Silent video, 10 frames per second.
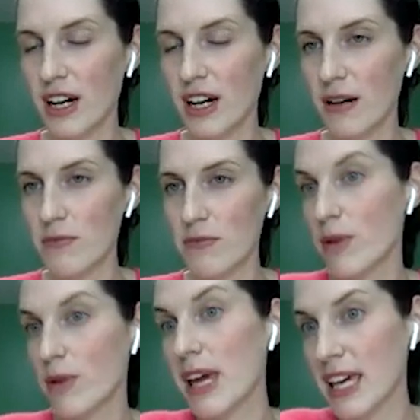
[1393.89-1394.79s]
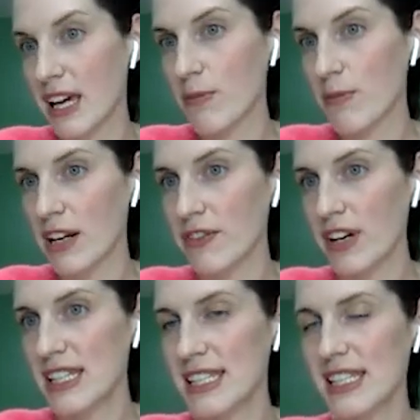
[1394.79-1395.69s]
MaineCare
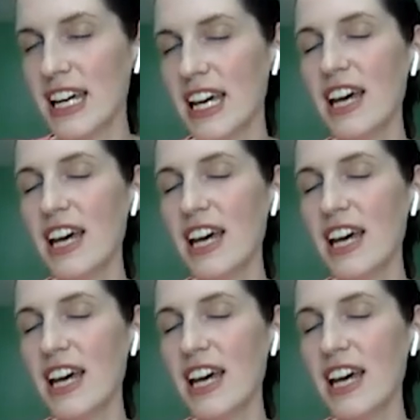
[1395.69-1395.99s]
benefits.